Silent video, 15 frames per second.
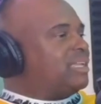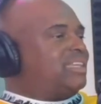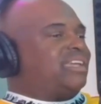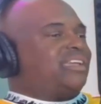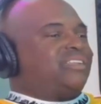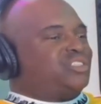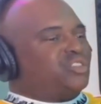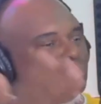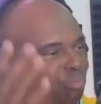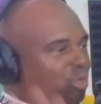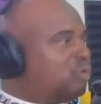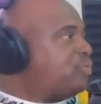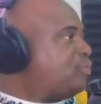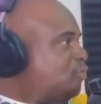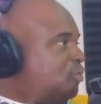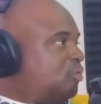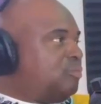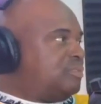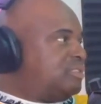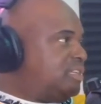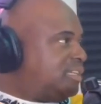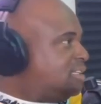that can do both rooms,
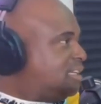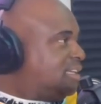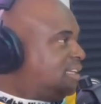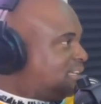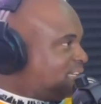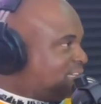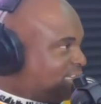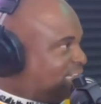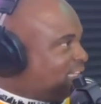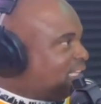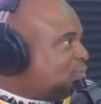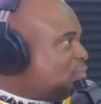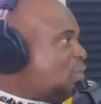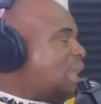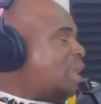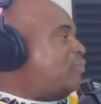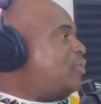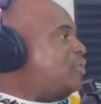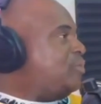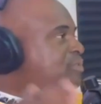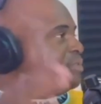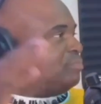that can kill in white
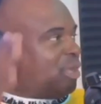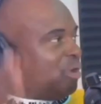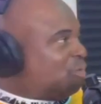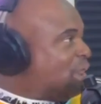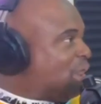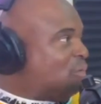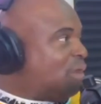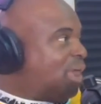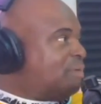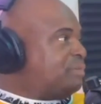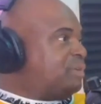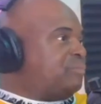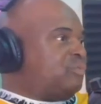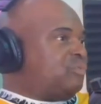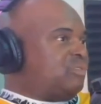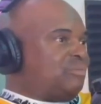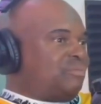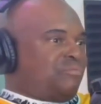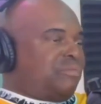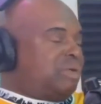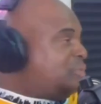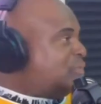rooms, be around white people, or I'm a
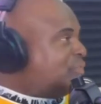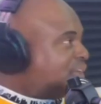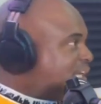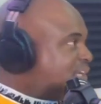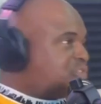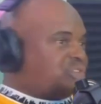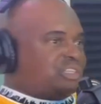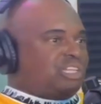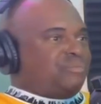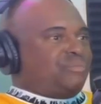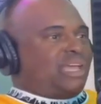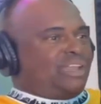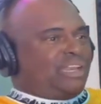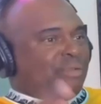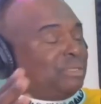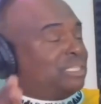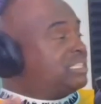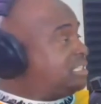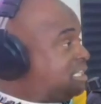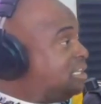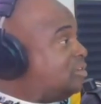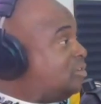member of a country club now, but
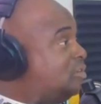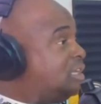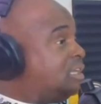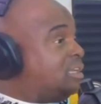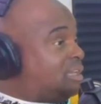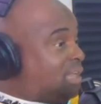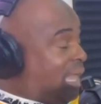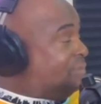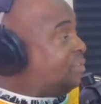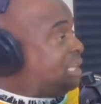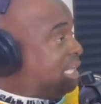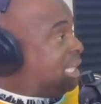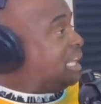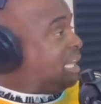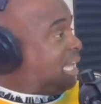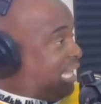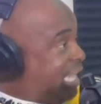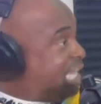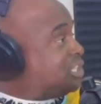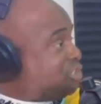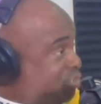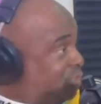still have the nigga
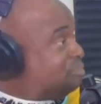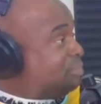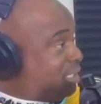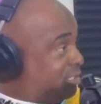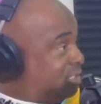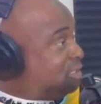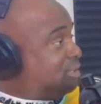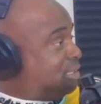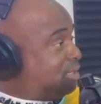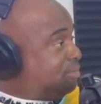edge to me. You know what I